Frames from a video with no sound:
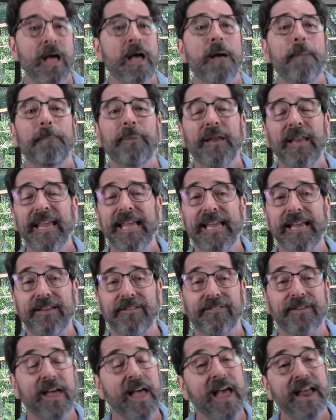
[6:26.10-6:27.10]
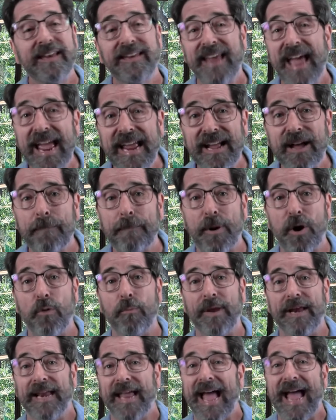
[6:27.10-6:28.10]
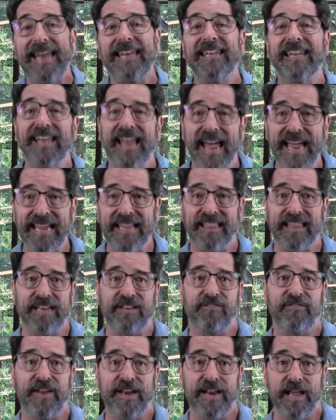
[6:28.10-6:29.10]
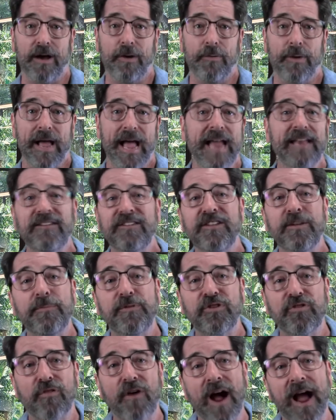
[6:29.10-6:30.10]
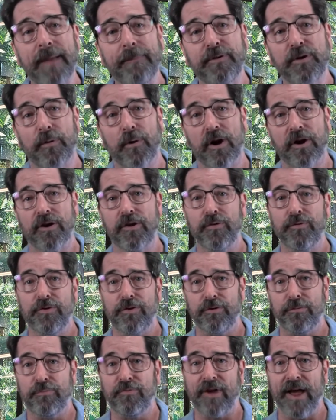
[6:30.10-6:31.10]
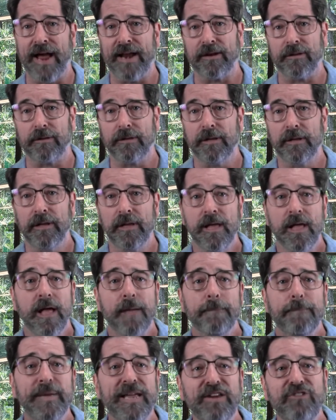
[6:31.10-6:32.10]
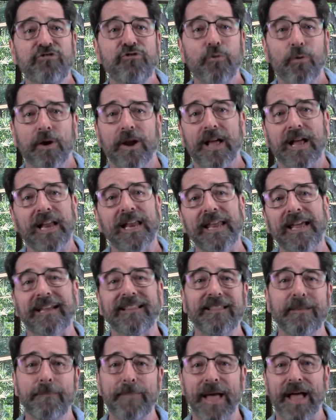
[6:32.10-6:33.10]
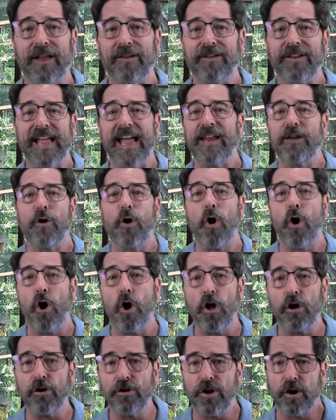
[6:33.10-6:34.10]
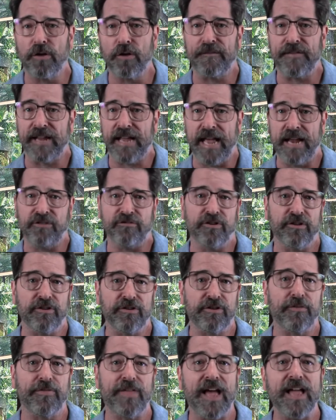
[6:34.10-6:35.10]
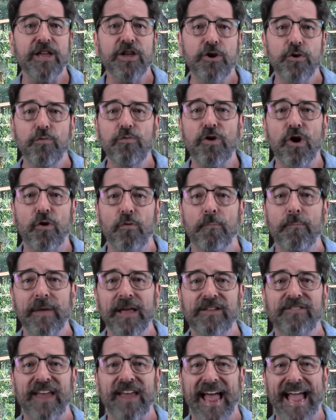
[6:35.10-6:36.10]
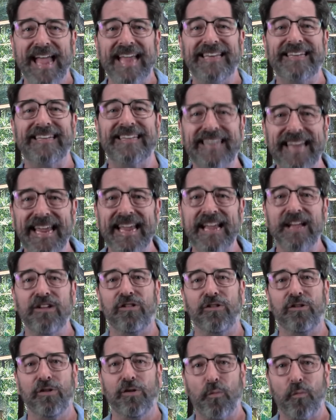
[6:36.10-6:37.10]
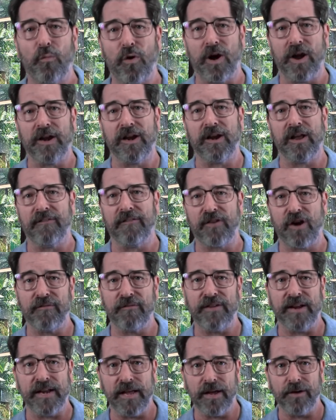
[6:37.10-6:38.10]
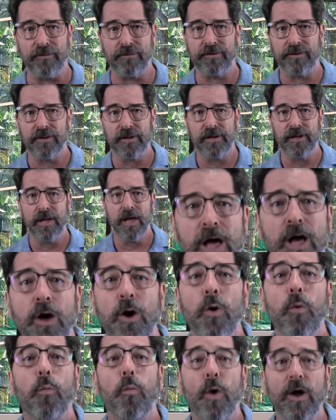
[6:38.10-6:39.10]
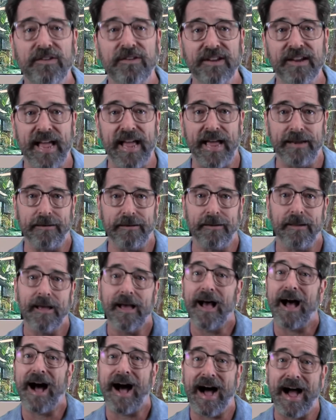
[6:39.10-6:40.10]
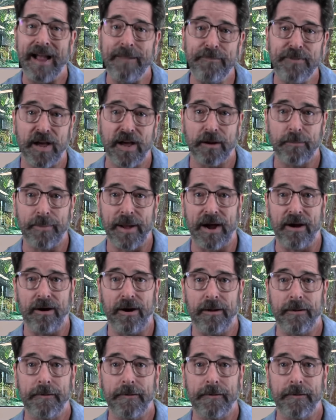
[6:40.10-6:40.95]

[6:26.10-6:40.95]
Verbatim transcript: Please take a moment and like this video and subscribe to our YouTube channel. Be sure to click the bell to get all notifications so that you don't miss a single one of our videos. Once again, I'm Doug Barra.